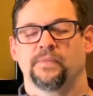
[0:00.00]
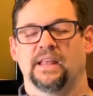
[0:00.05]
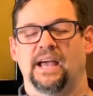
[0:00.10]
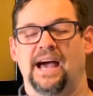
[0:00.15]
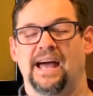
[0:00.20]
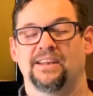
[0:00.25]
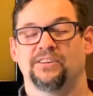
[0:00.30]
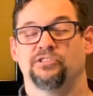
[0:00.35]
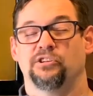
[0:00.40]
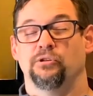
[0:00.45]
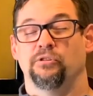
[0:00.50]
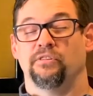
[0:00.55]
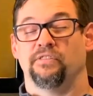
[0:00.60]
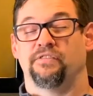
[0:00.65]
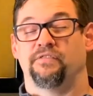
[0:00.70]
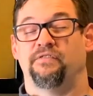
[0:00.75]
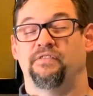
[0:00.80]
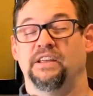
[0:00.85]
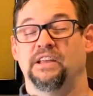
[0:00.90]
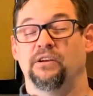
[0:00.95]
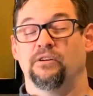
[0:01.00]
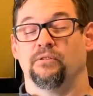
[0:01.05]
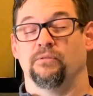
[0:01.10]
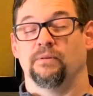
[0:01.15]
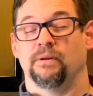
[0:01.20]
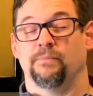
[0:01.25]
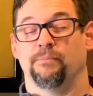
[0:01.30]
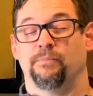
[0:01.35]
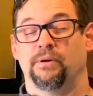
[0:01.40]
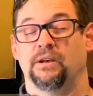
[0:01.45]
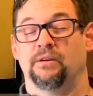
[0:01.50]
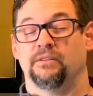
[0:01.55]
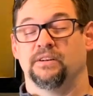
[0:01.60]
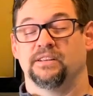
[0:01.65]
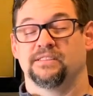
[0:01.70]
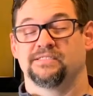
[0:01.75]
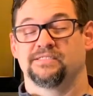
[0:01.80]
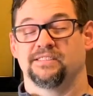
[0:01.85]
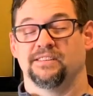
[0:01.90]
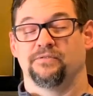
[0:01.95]
attitude of fear and
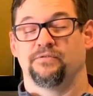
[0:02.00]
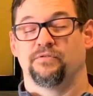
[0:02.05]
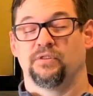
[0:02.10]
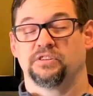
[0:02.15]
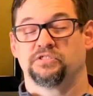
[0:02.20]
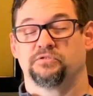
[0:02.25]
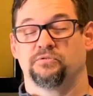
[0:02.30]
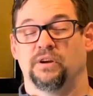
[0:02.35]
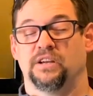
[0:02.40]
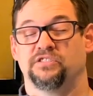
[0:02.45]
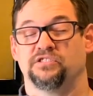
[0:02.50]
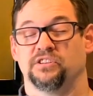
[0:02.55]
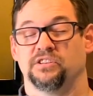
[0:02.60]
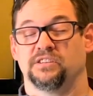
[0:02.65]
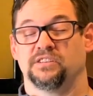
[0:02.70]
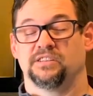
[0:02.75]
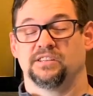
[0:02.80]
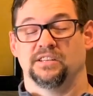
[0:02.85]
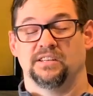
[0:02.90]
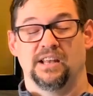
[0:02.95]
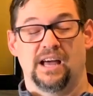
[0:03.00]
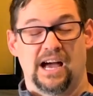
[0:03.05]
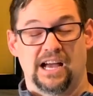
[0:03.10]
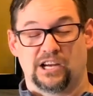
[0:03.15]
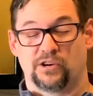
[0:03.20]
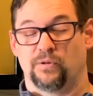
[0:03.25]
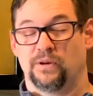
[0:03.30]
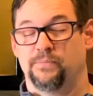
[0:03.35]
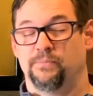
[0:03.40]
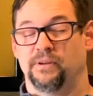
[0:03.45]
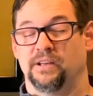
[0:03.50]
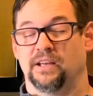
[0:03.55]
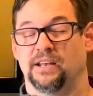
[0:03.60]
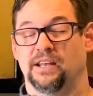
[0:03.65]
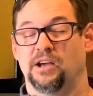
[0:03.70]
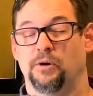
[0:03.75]
bitterness and frustration to not creep in.